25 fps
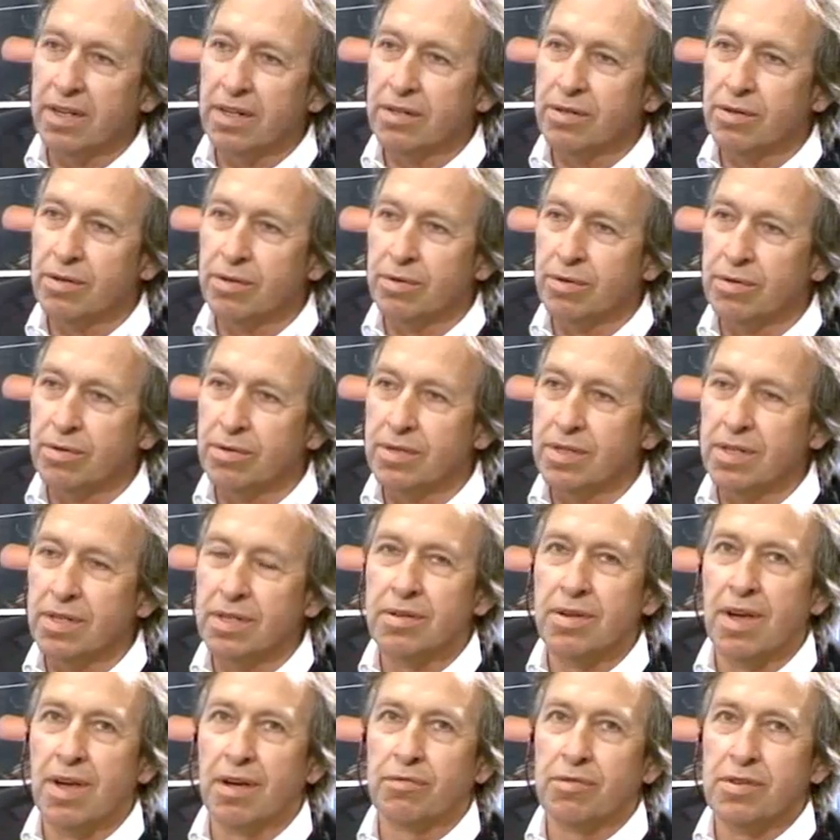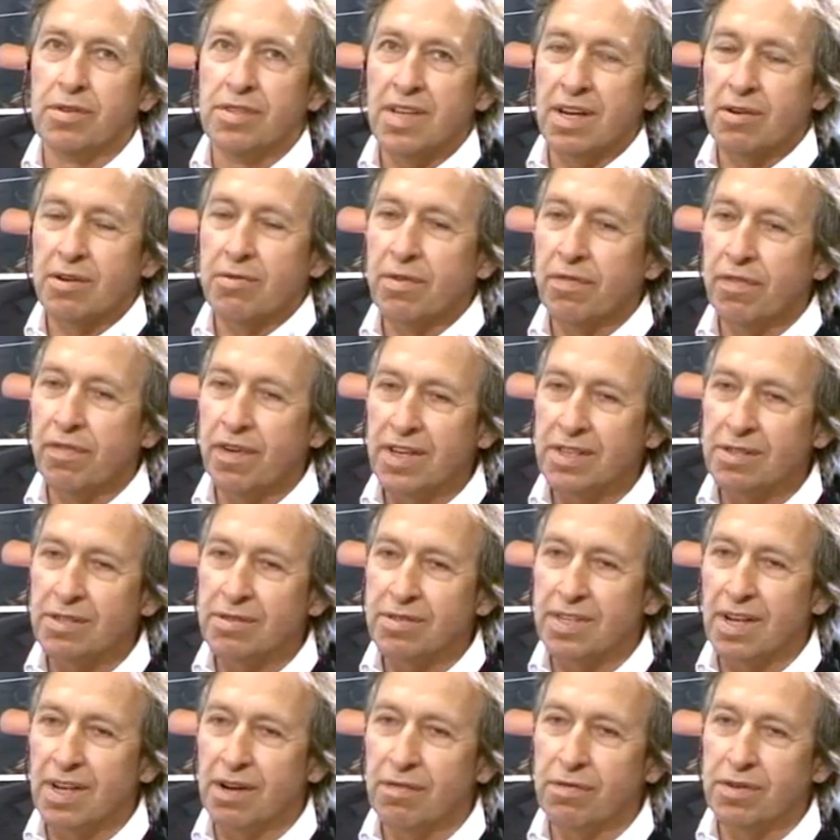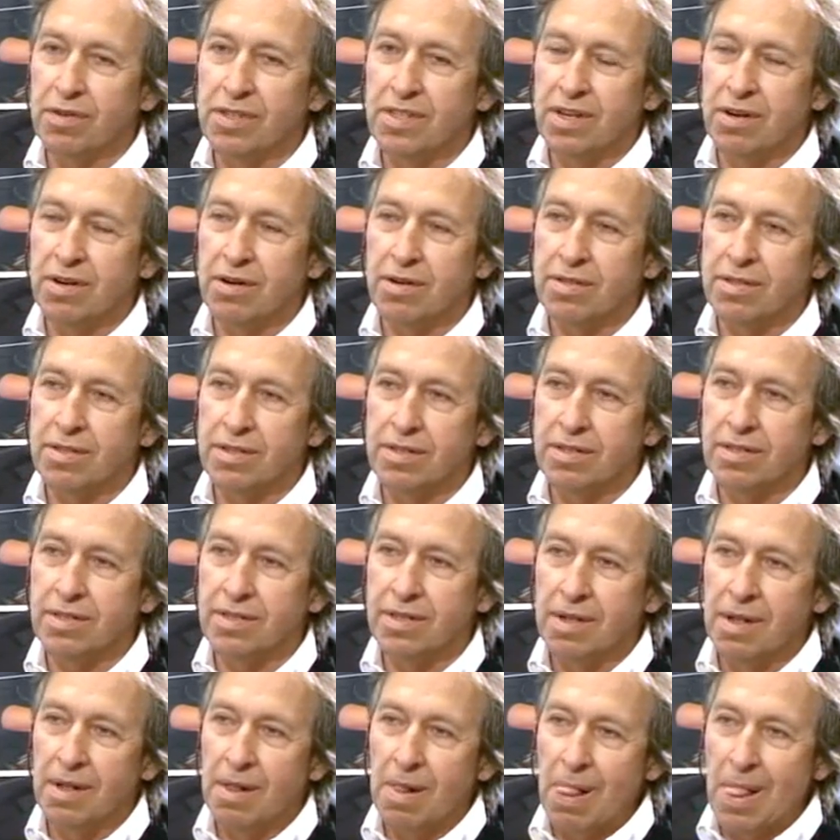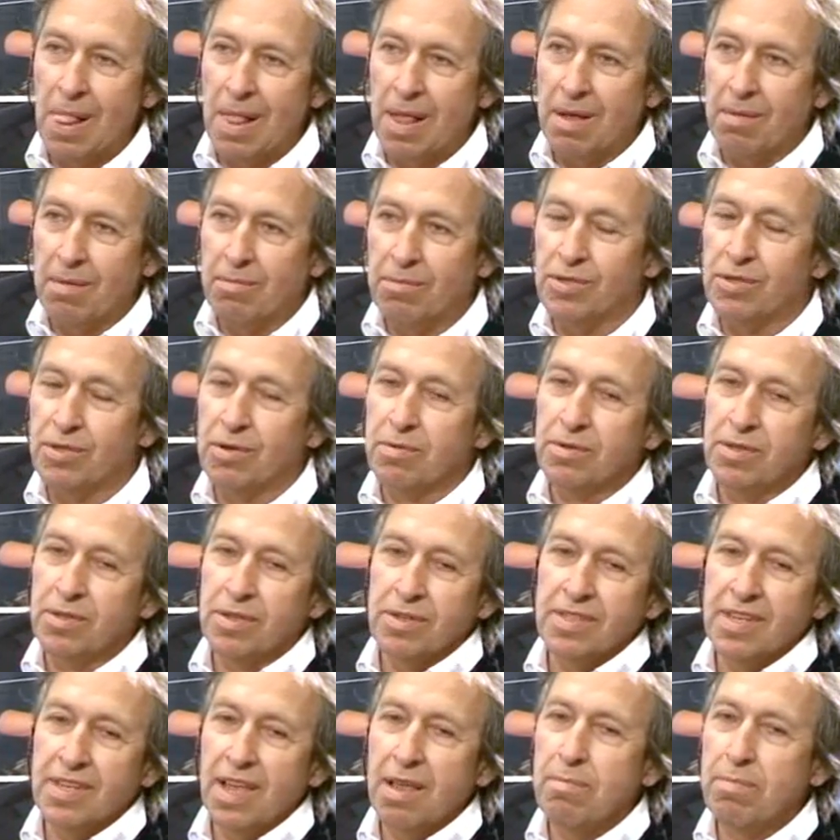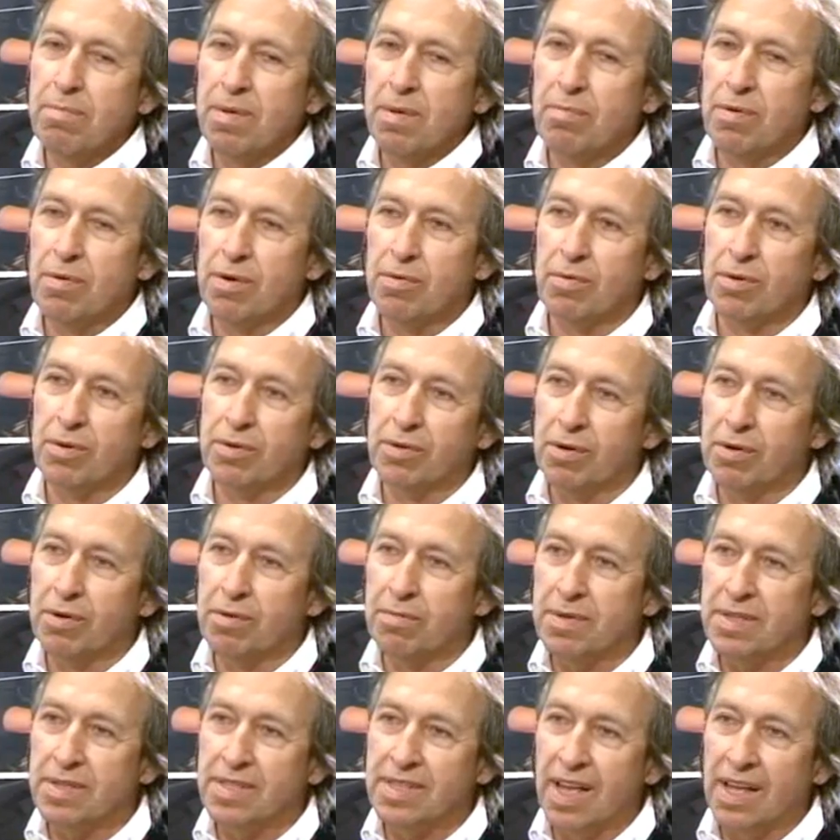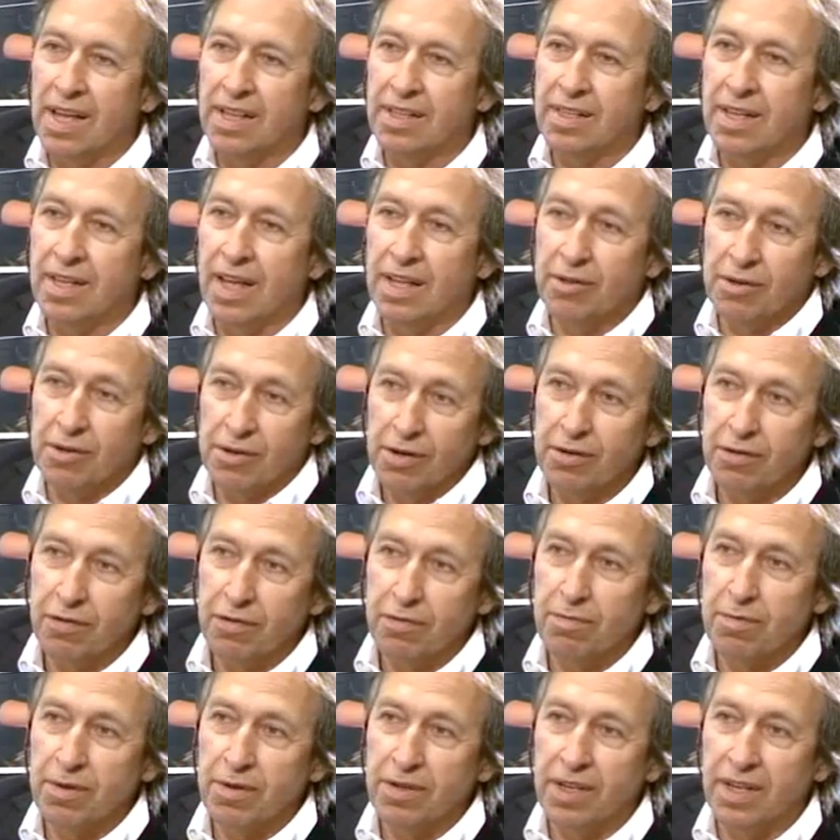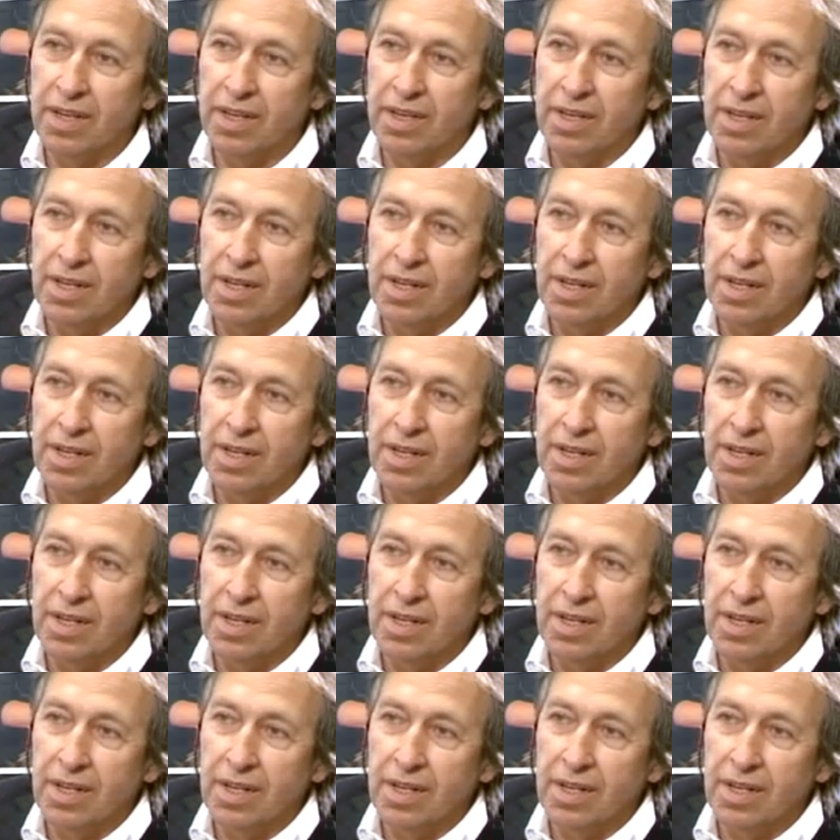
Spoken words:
goods, you have to sacrifice yourself for the others. But the same people who told me that had a lot of money.